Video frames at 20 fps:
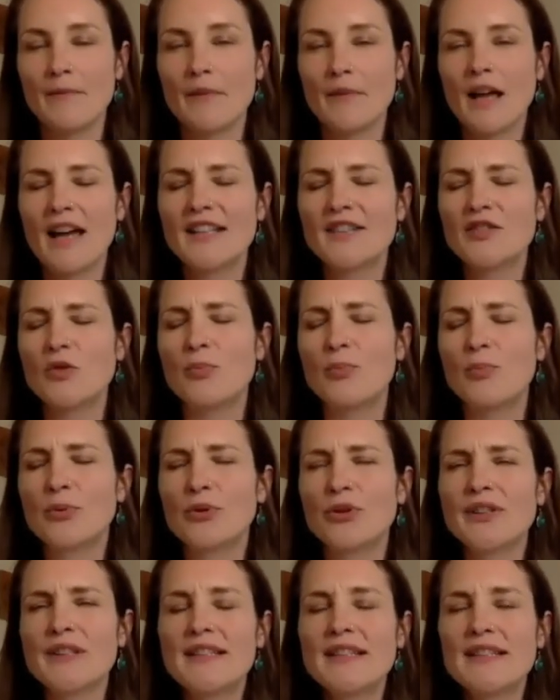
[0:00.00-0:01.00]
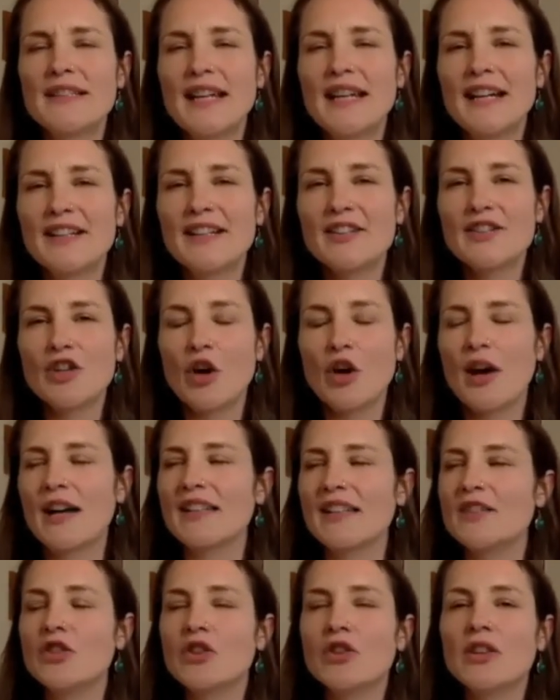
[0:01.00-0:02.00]
as the protector,
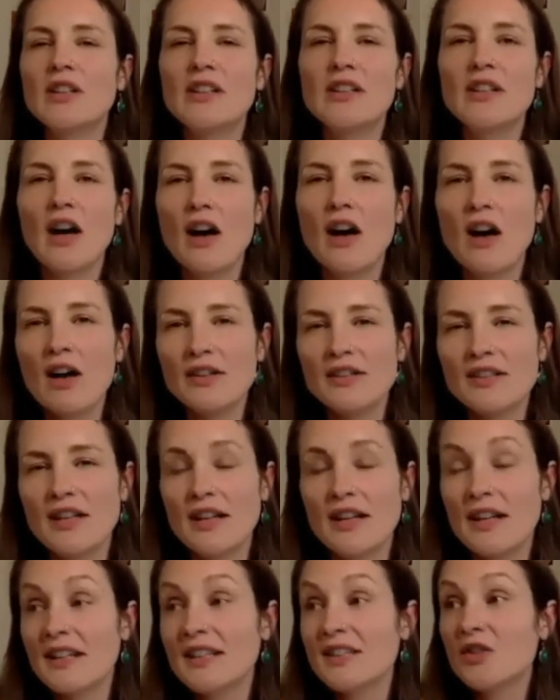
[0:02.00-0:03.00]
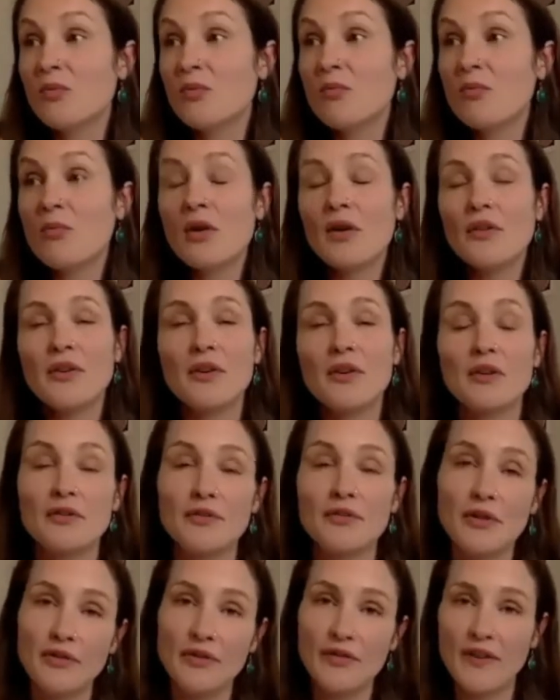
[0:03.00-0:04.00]
as the guardian, as the mother or
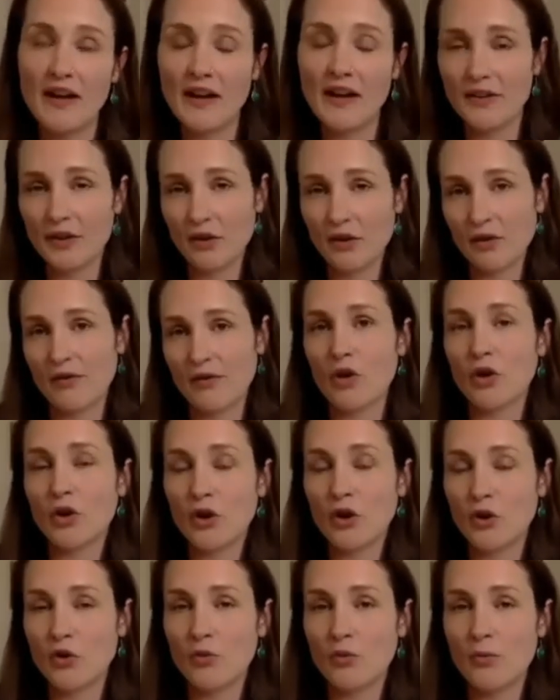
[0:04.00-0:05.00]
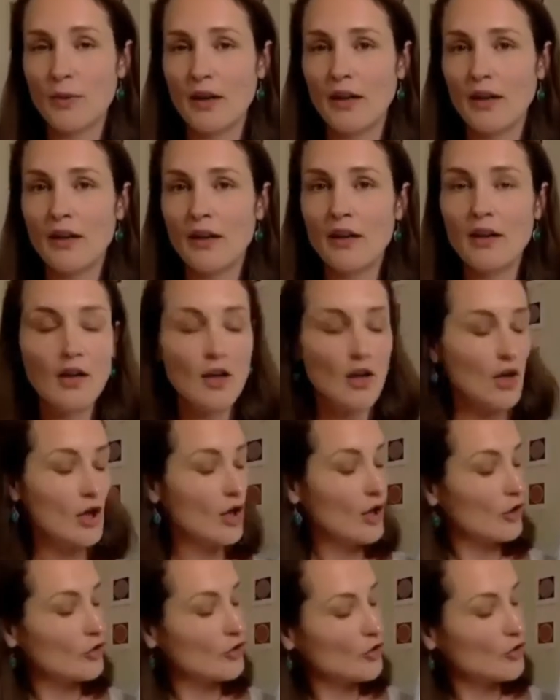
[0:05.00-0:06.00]
the father of our human.
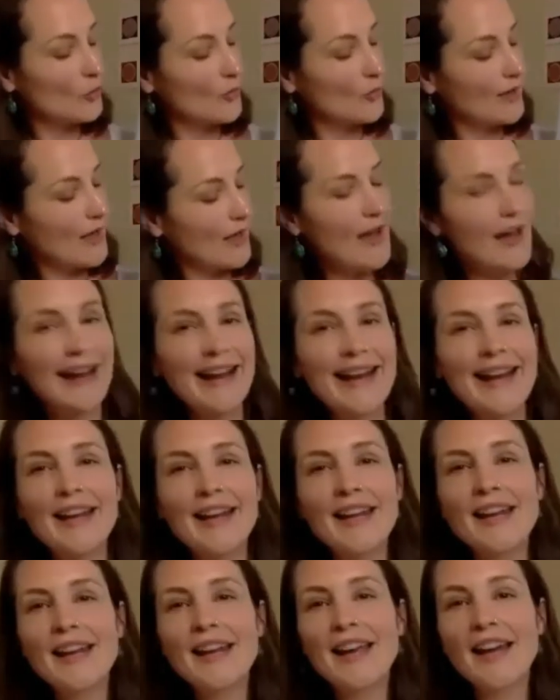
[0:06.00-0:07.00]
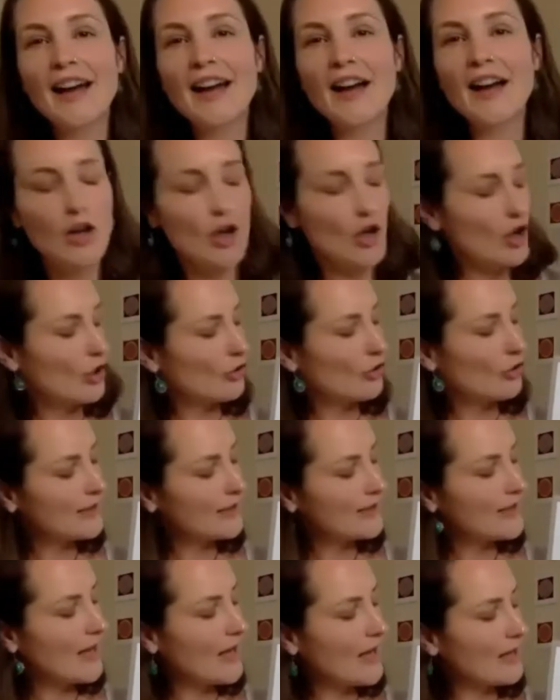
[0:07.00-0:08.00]
So we are here
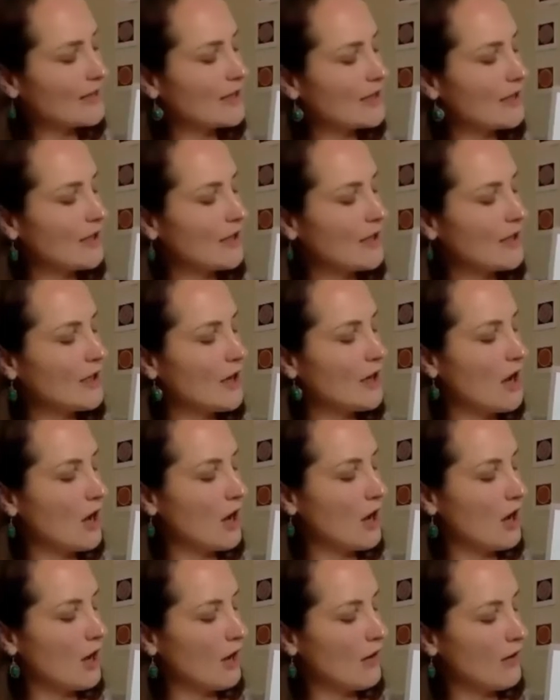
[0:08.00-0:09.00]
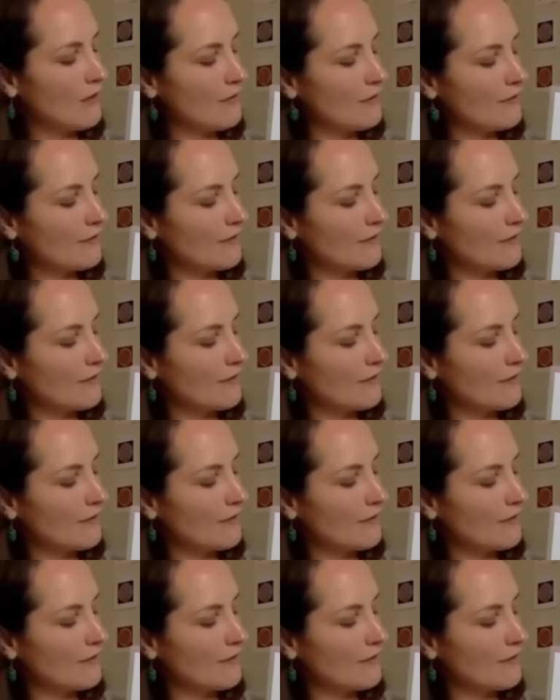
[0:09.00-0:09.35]
residing in love,